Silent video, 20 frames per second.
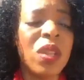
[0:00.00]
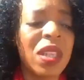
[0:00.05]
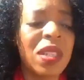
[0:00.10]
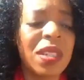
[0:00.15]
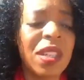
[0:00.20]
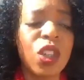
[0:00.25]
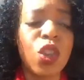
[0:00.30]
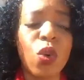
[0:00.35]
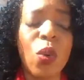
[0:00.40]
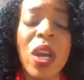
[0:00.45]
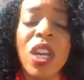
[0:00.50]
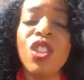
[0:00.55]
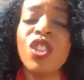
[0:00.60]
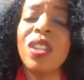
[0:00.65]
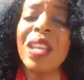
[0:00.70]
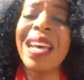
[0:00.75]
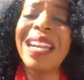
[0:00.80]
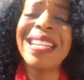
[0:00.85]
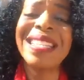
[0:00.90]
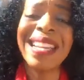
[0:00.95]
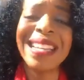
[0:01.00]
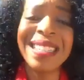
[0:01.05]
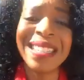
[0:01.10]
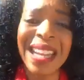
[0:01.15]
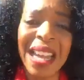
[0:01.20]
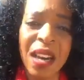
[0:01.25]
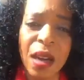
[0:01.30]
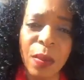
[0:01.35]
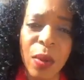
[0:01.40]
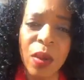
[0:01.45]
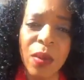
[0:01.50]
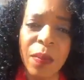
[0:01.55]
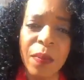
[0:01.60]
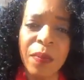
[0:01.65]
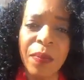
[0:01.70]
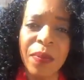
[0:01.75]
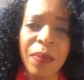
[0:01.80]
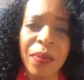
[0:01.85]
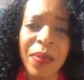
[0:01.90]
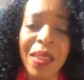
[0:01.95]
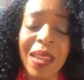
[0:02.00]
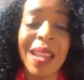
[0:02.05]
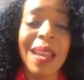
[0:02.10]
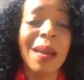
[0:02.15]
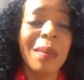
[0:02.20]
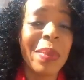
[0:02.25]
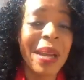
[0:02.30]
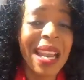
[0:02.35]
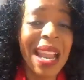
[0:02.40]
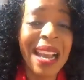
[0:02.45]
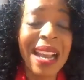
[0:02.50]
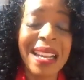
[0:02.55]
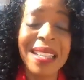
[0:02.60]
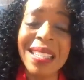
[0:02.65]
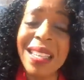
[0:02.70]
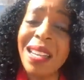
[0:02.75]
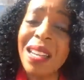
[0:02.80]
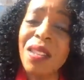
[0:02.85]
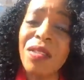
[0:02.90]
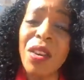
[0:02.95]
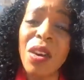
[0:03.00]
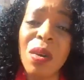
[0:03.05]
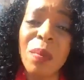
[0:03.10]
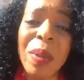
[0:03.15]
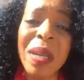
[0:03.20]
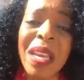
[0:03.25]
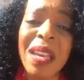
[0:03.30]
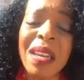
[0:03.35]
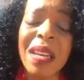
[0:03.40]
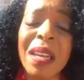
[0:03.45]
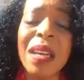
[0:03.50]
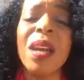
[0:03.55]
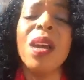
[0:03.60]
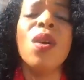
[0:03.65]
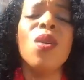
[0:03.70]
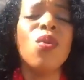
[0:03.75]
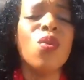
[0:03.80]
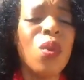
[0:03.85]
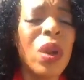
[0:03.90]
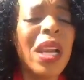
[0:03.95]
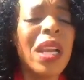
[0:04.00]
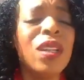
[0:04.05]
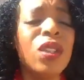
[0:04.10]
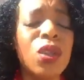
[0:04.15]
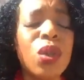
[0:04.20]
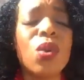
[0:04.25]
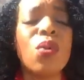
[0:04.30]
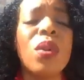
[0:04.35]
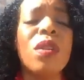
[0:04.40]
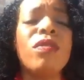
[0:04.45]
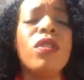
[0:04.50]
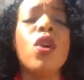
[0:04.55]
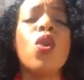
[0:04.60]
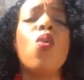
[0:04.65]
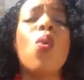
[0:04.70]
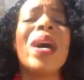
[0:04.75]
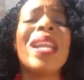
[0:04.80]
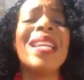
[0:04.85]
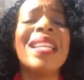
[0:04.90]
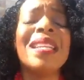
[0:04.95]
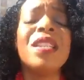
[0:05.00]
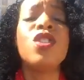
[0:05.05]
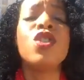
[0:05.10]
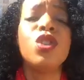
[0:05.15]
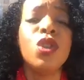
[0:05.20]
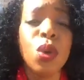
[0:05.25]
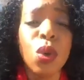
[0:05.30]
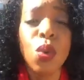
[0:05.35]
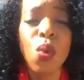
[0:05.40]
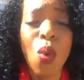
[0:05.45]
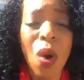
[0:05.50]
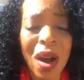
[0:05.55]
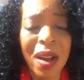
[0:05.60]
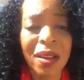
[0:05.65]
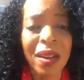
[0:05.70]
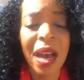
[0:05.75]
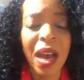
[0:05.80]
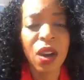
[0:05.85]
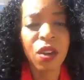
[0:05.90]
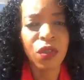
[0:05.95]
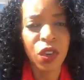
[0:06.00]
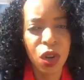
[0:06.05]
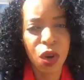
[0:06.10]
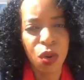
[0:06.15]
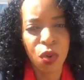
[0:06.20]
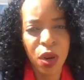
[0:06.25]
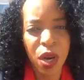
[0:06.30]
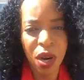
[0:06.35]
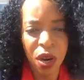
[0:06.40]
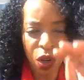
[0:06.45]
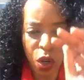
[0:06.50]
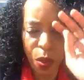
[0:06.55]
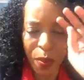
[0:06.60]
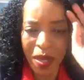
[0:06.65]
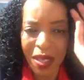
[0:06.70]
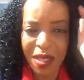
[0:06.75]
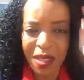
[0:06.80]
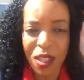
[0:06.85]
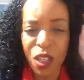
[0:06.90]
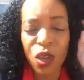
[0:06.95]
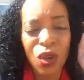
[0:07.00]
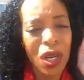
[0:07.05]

a situation that is untenable. But like I said at the very beginning, really do review what it is you want out of your career and your business.